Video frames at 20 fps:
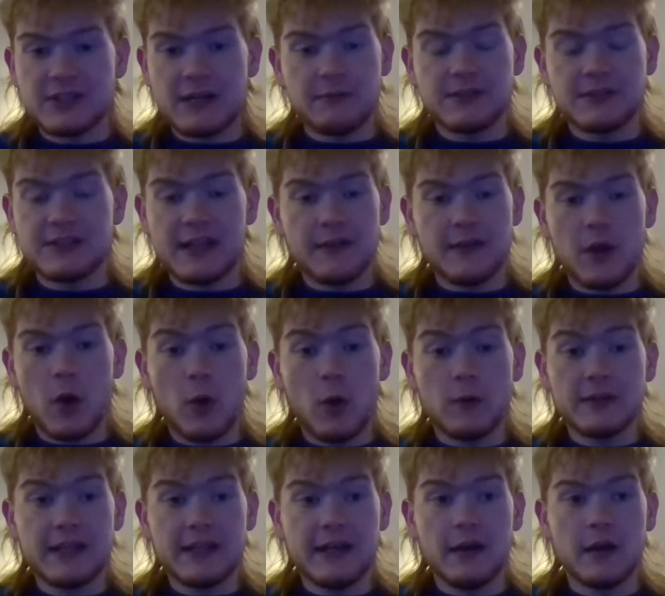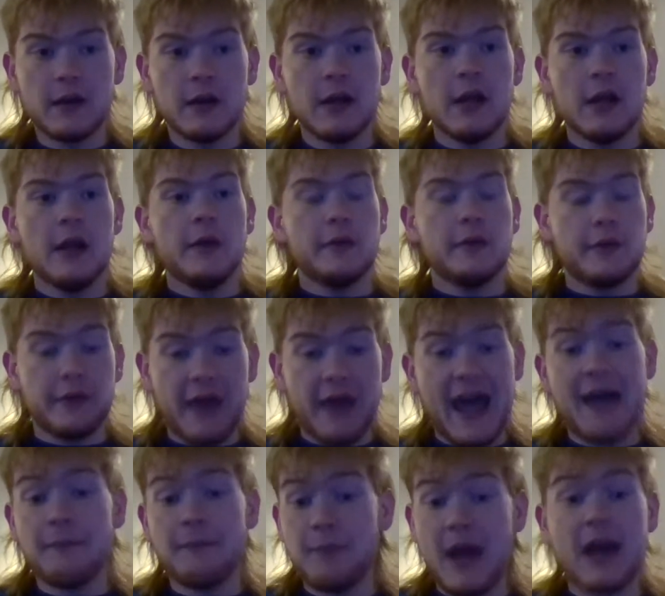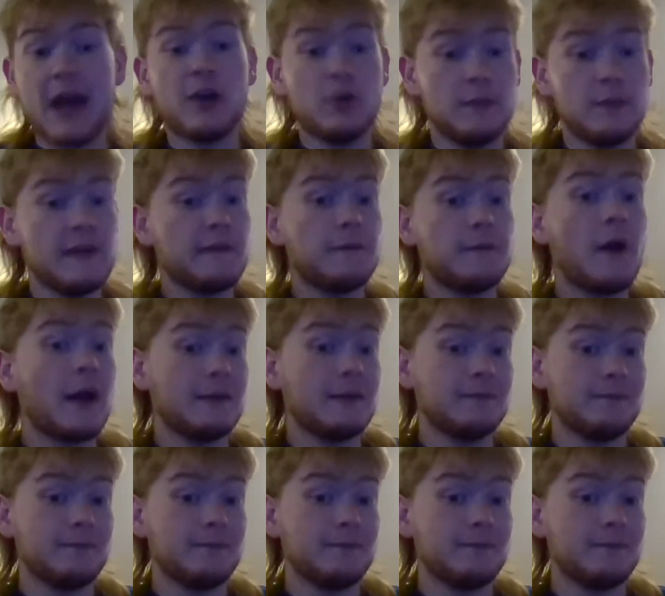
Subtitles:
I would say, the whole year, that battle will be fun.